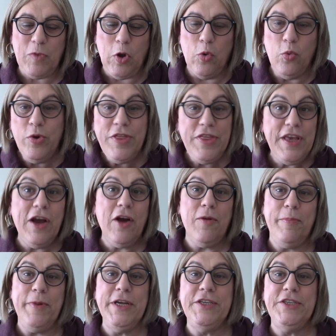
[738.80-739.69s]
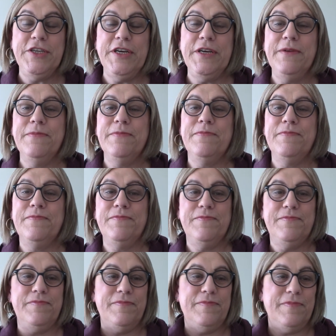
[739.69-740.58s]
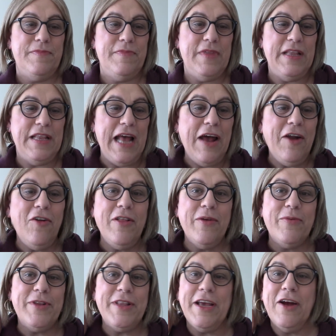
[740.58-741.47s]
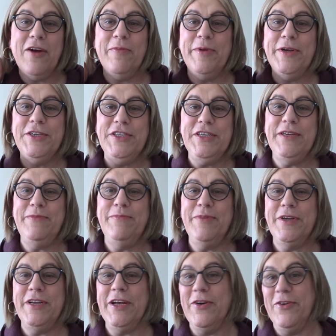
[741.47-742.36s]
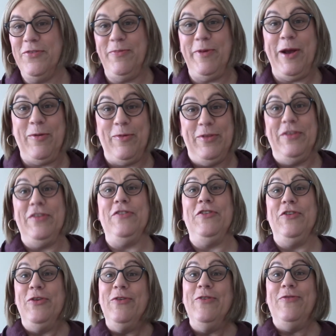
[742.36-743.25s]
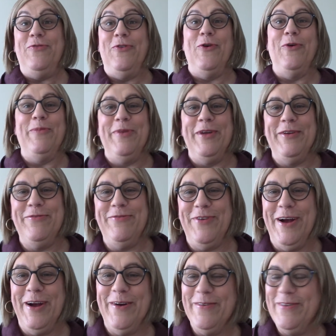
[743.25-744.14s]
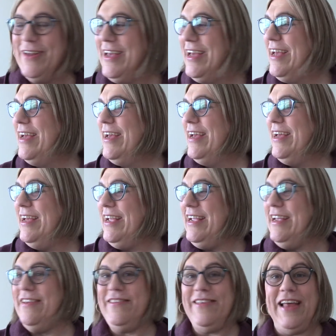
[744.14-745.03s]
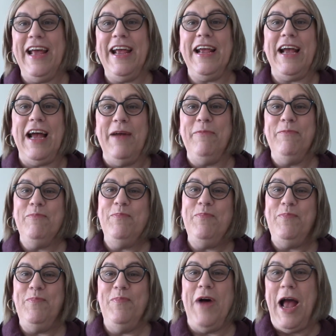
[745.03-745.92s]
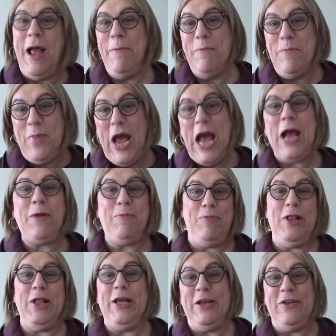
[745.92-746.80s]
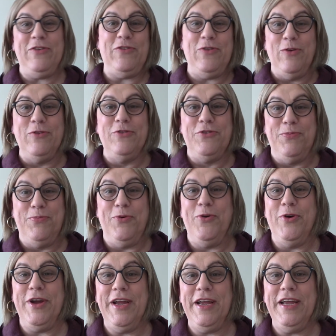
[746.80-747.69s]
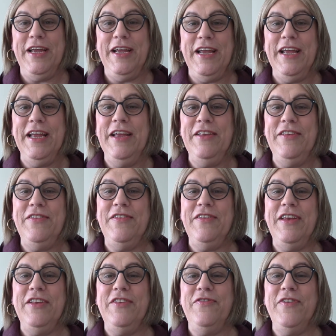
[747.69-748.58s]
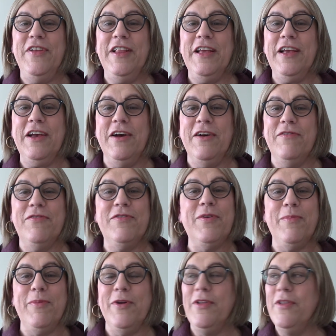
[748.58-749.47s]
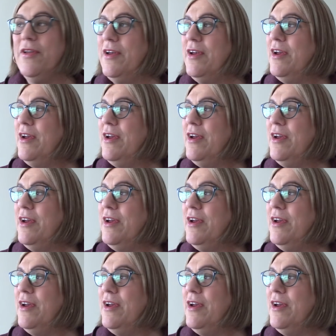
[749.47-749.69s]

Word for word: with the RPG. Not only with the RPG, but he goes back with this uniform he found. He's like, I'm I'm back playing Soldier Boy. He, he's he's feeling comfortable